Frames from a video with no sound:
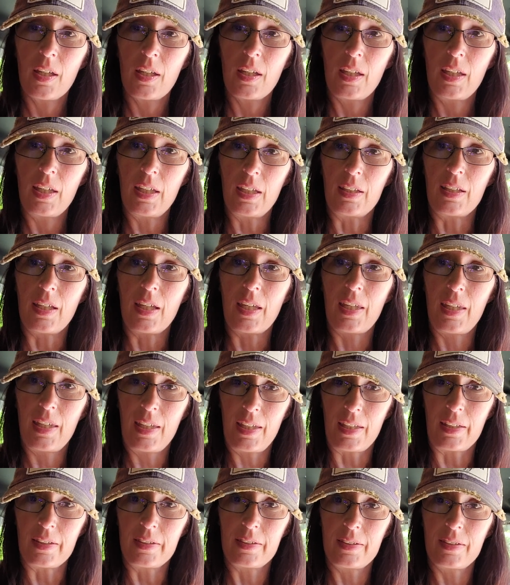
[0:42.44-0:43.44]
in
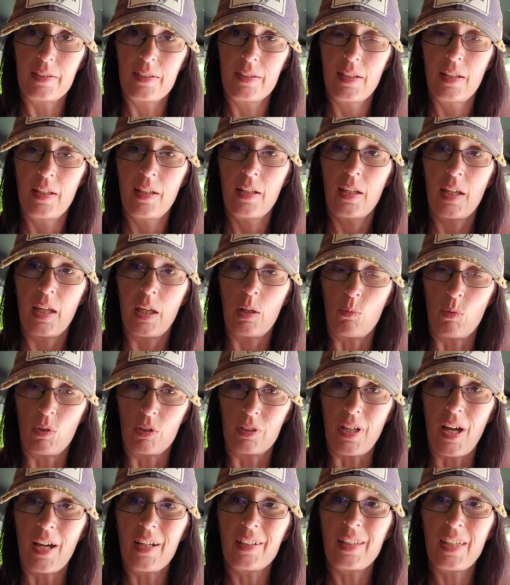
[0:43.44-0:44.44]
heat. It will
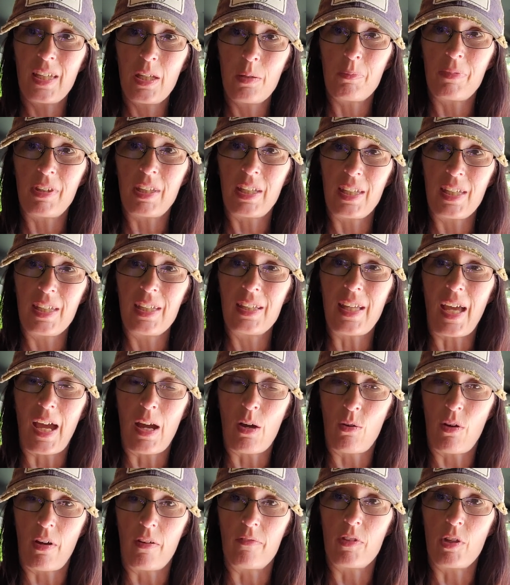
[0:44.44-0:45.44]
not keep the heat
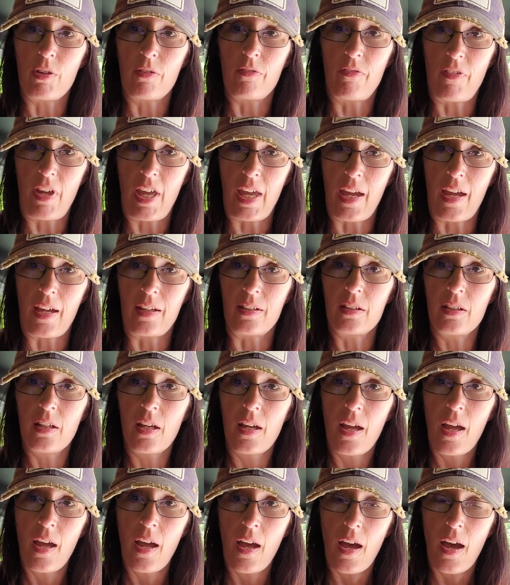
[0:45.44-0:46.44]
out of your van.
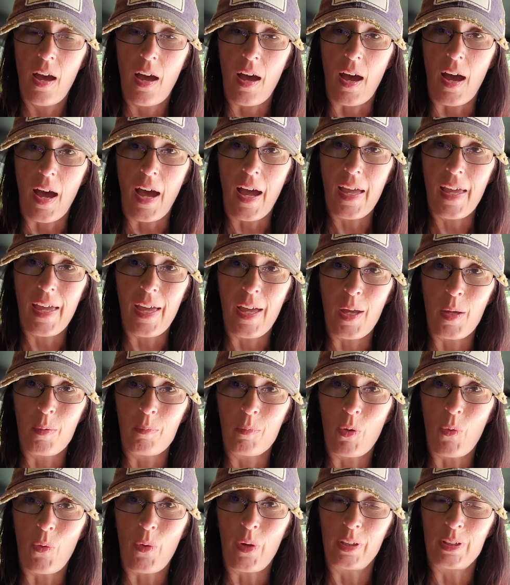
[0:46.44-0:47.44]
I am
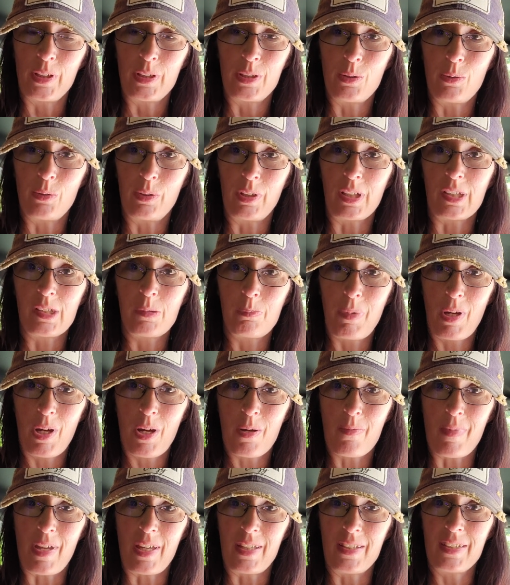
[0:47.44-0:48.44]
going to do an
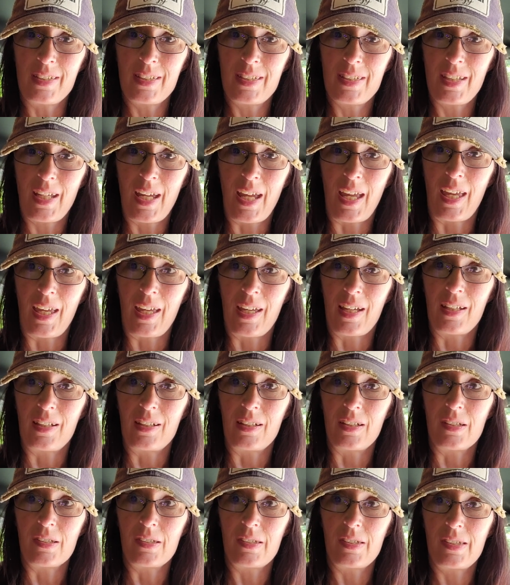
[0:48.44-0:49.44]
experiment and
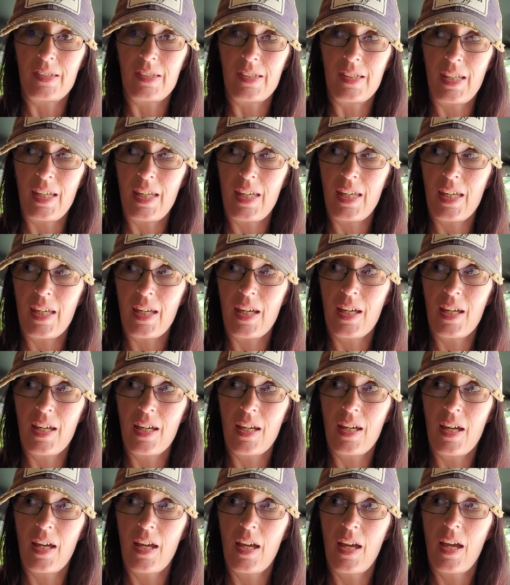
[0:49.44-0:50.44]
see
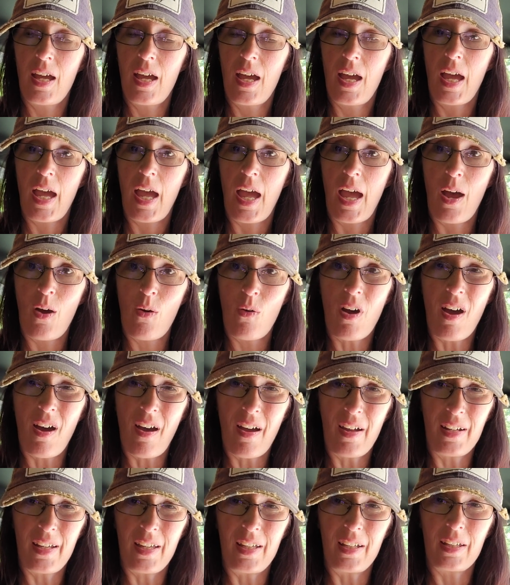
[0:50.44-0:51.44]
how
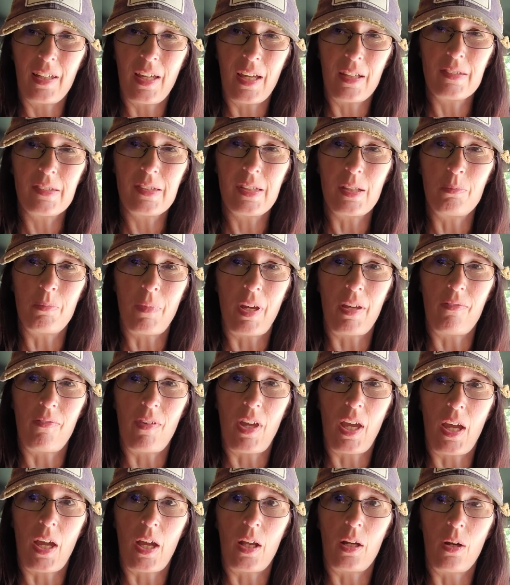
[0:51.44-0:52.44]
hot it gets in my
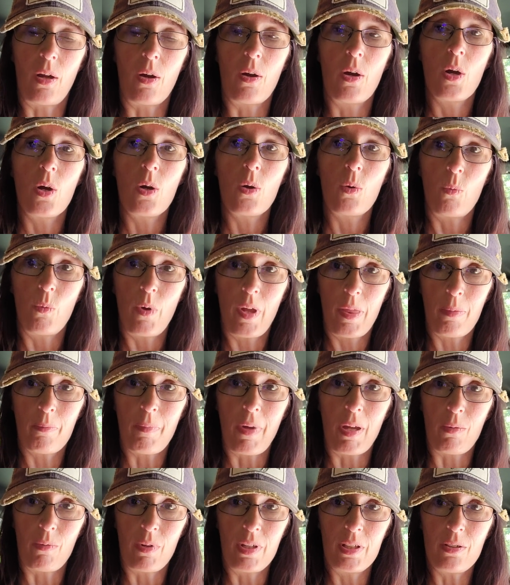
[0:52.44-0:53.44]
van with
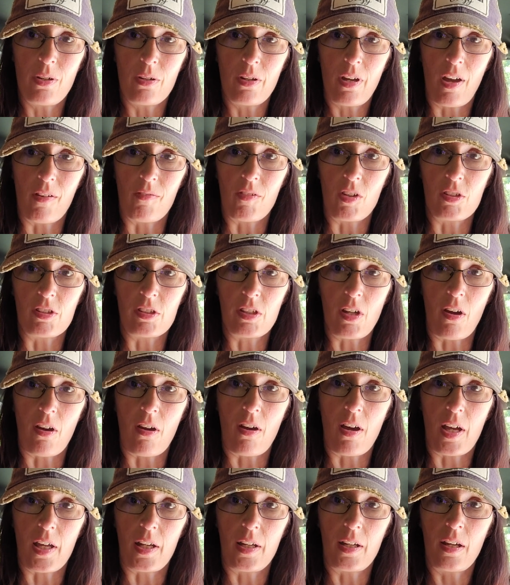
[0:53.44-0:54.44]
my window covers
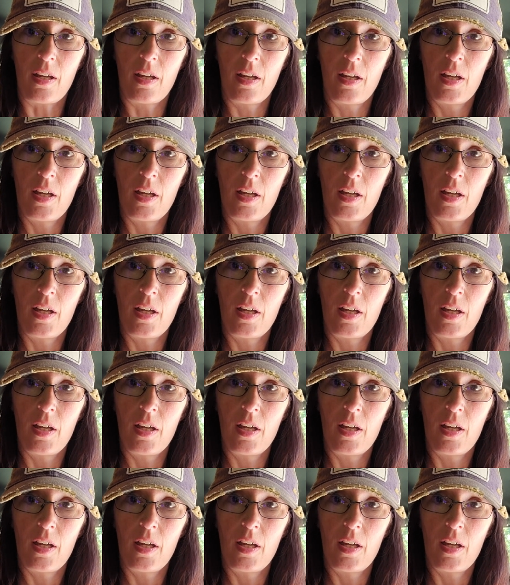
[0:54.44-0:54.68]
on